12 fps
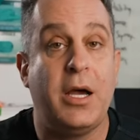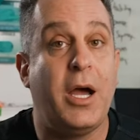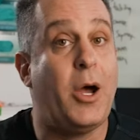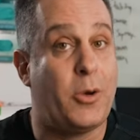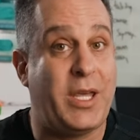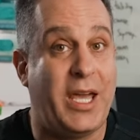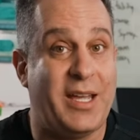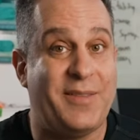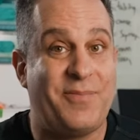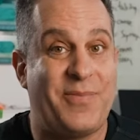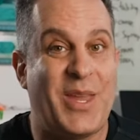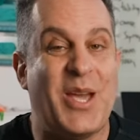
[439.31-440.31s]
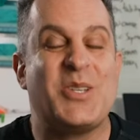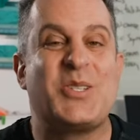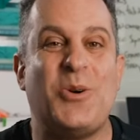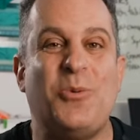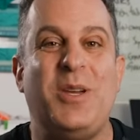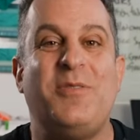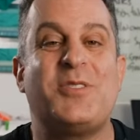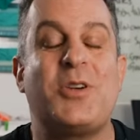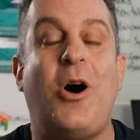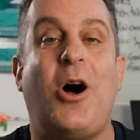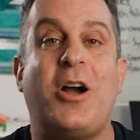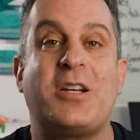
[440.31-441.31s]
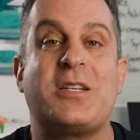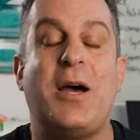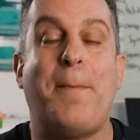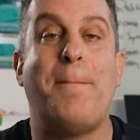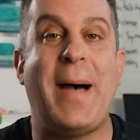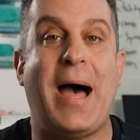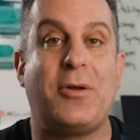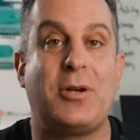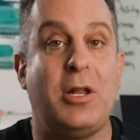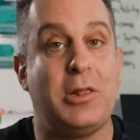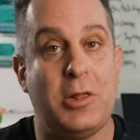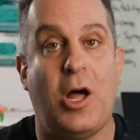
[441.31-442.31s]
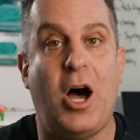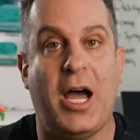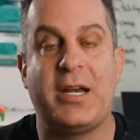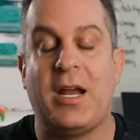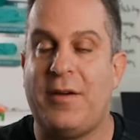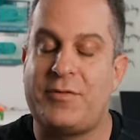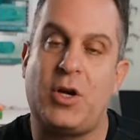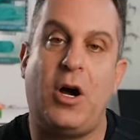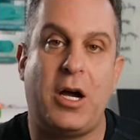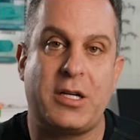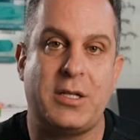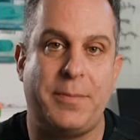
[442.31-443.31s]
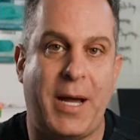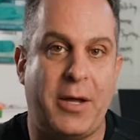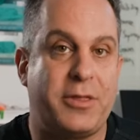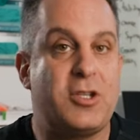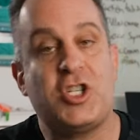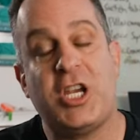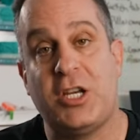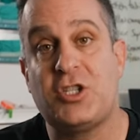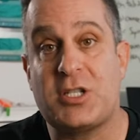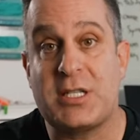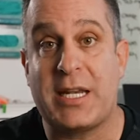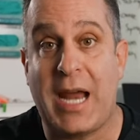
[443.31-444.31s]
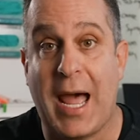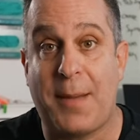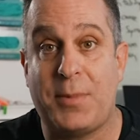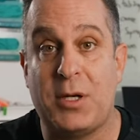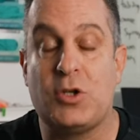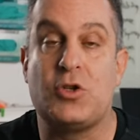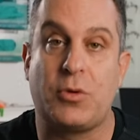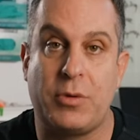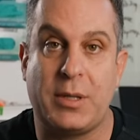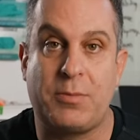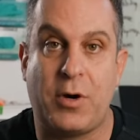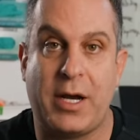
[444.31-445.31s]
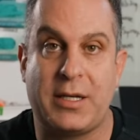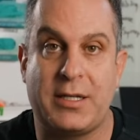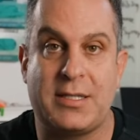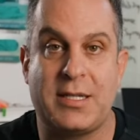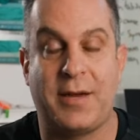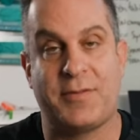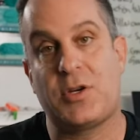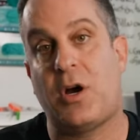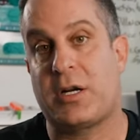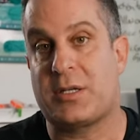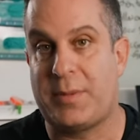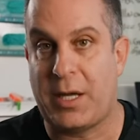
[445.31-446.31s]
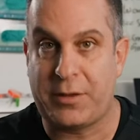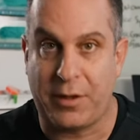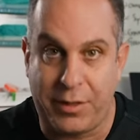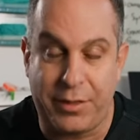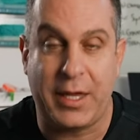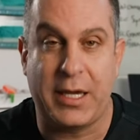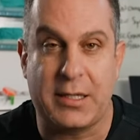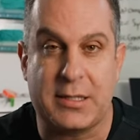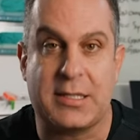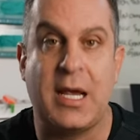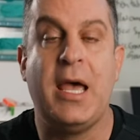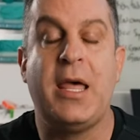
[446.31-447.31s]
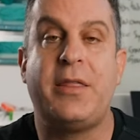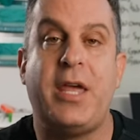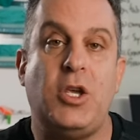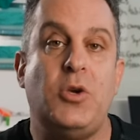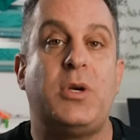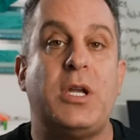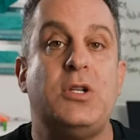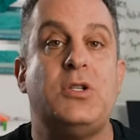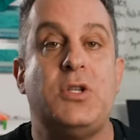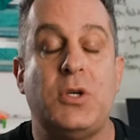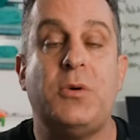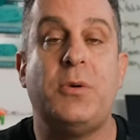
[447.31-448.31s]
Okay, so we've talked about a lot. I've talked about the changes that happen during pregnancy. I've talked about the things that you can do